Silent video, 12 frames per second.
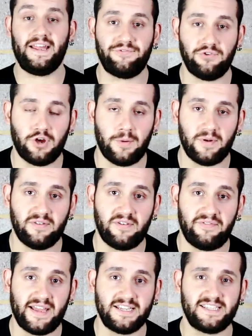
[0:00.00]
As for a couple of
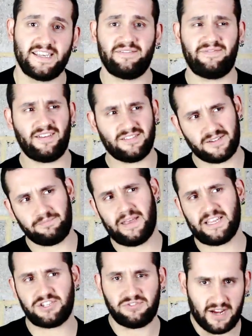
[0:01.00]
events, it feels a
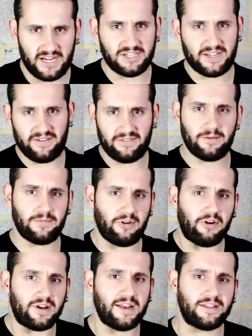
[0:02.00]
bit strange giving them their
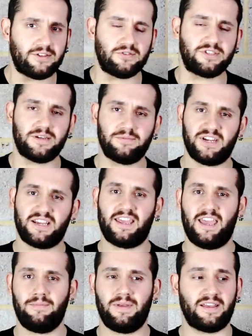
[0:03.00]
own little subject
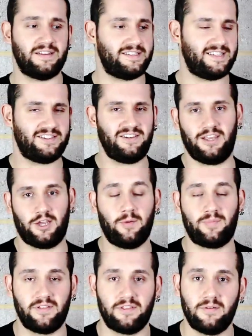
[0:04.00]
here because there's only a
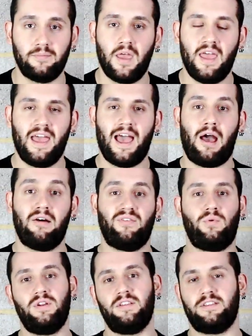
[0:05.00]
couple of them. However,
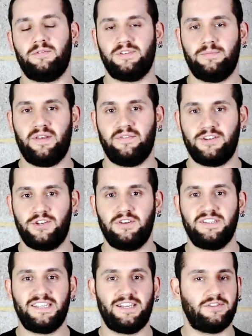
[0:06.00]
one of them's a bit of a
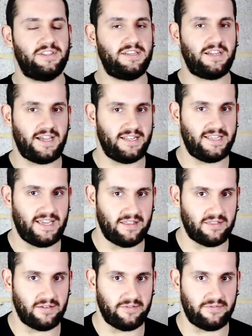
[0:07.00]
doozy on the
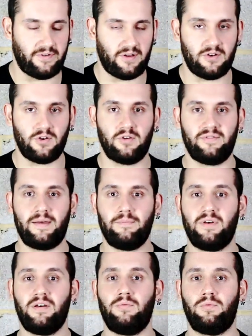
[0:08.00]
19th of
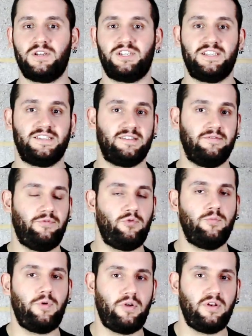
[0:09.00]
November, which is the
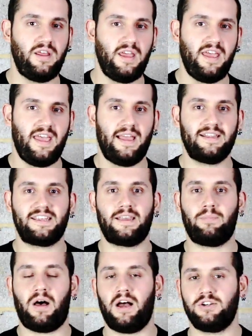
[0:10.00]
full moon. It's a
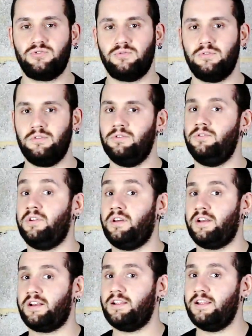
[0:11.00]
partial lunar
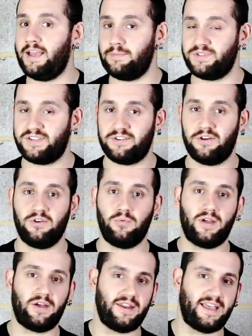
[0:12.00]
eclipse, so
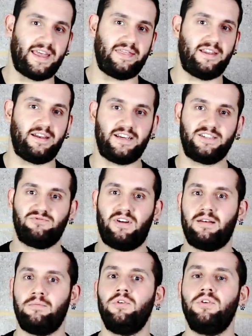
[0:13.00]
we're going to get the nice
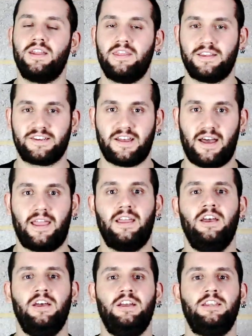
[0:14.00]
red moon in the sky.
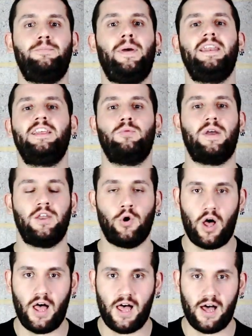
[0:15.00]
Depending where you
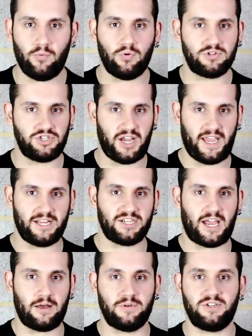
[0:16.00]
are will change
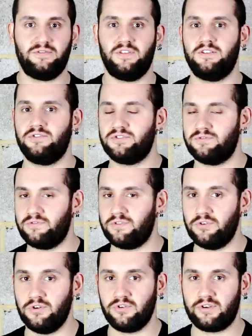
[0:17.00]
how much of the
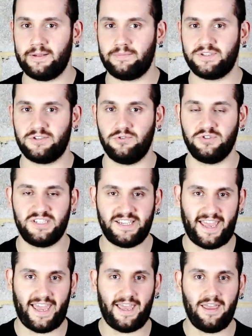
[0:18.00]
lunar eclipse you
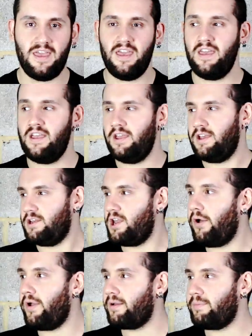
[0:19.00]
see.
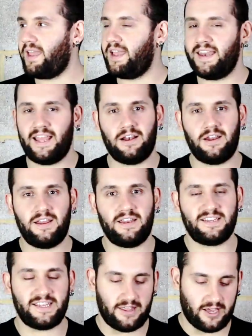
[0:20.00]
Knowing me in England,
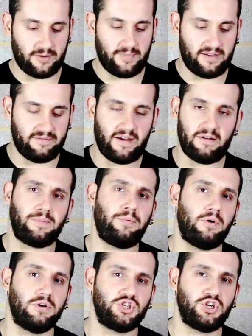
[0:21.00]
it's either going to be a very
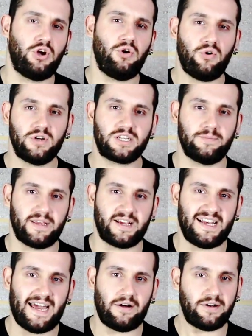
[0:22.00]
poor show or it's going to be
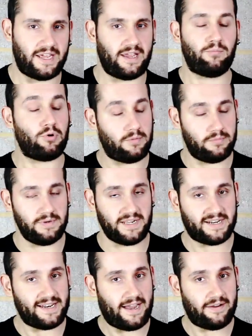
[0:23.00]
cloudy. Probably
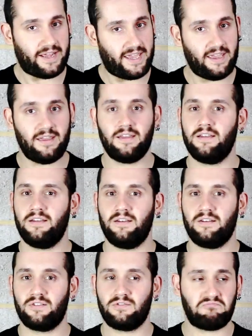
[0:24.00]
cloudy,
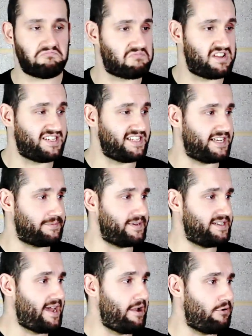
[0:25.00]
this year's
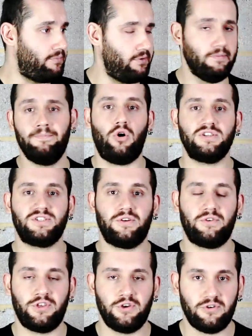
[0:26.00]
been terrible. Also,
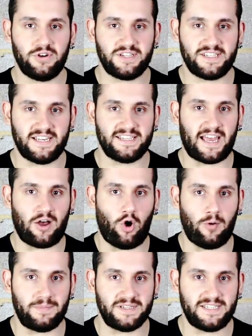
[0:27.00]
Uranus is at
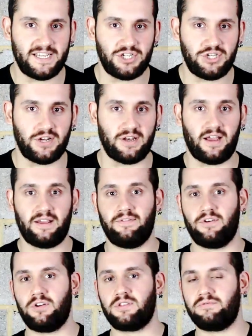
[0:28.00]
opposition. I
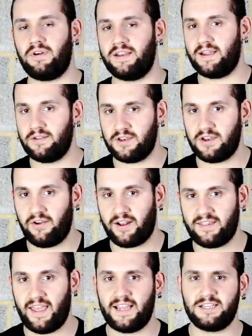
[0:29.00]
forgot to down the
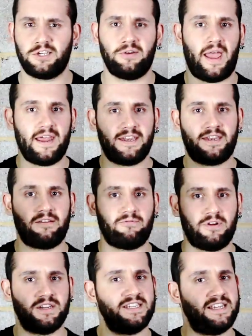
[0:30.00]
direct date, so editing
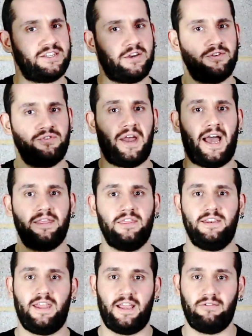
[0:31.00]
Ruz is going to add
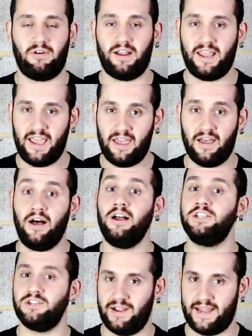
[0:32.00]
the date right here.
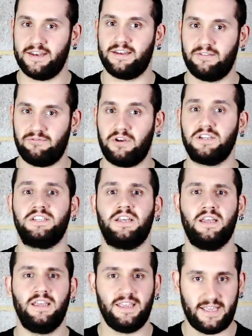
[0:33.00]
Aren't you editing Ruz?
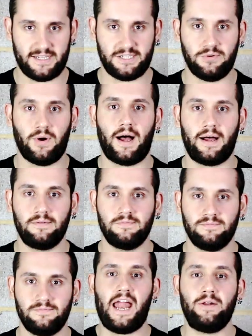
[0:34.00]
Yes, you are.
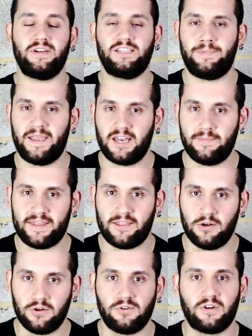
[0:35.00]
Anyway, speaking about the
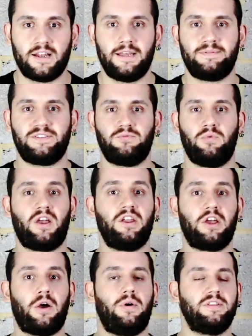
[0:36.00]
lunar eclipse, we're going
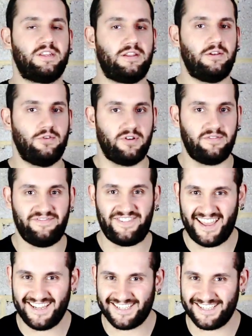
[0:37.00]
to go on to the lunar
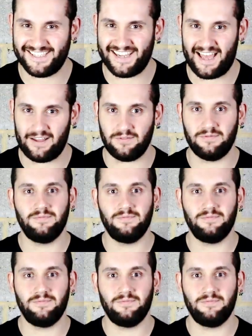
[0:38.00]
phases now.